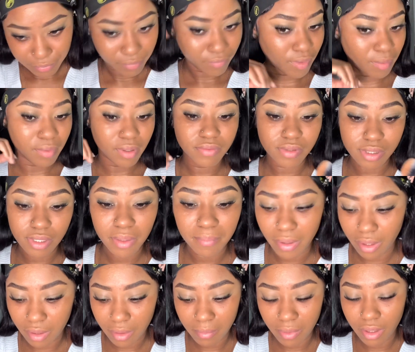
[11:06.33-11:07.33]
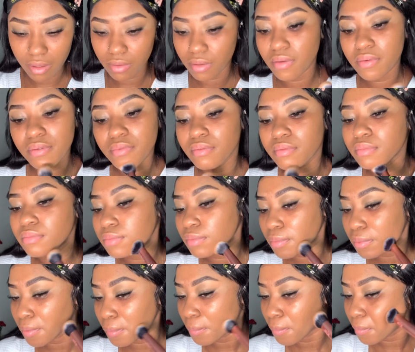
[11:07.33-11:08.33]
I'm gonna have to take my hairband
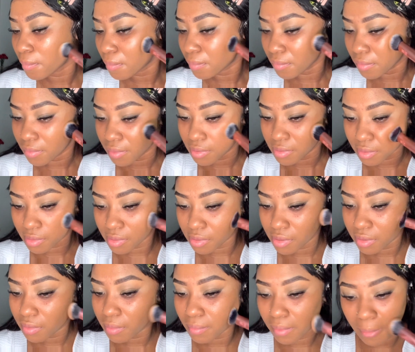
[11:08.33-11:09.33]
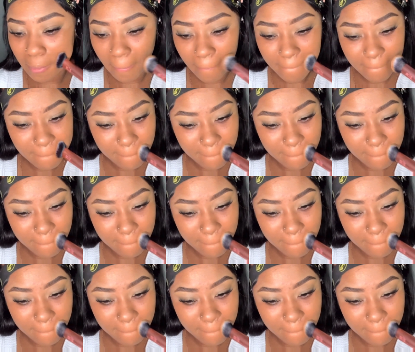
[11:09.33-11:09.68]
off, but let's continue blending.